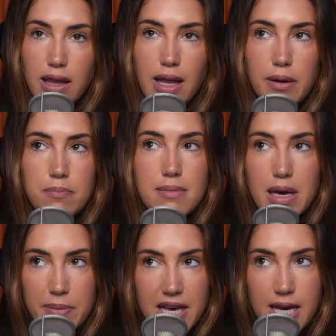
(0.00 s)
Like
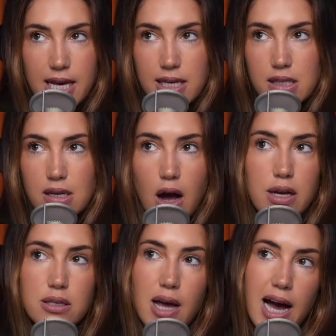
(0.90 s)
maybe he's
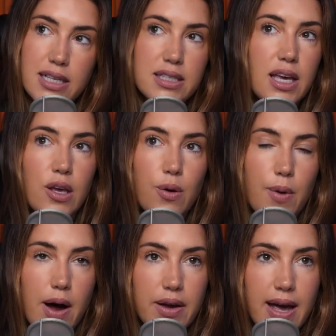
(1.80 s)
not asking you
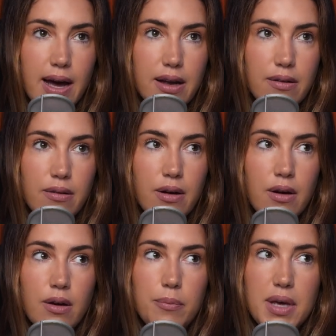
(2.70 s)
out again
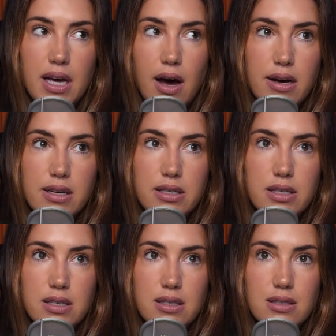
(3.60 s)

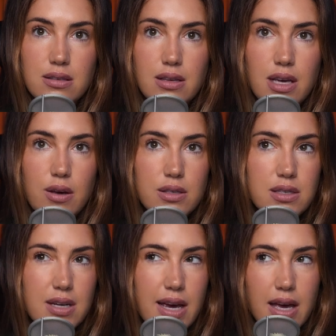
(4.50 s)
because
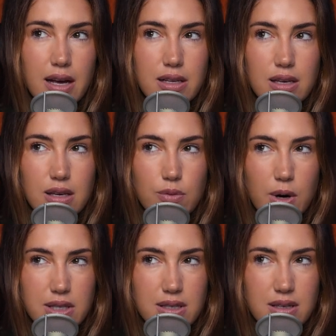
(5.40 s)
he's taking it, he
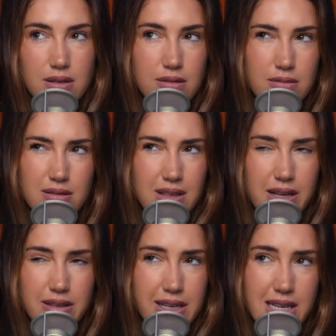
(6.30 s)
wants to
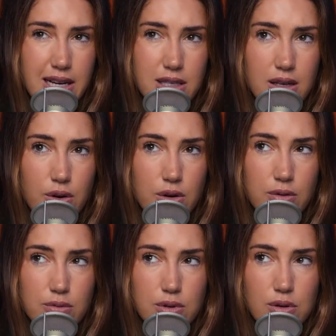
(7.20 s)
like take it slow
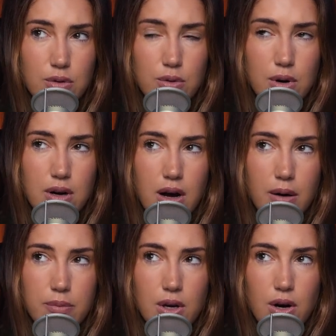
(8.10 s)
to
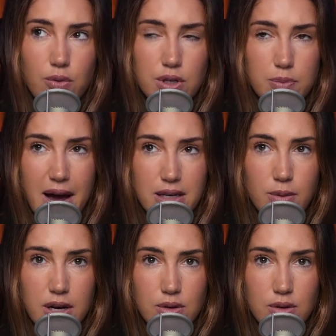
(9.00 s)
you know, respect what you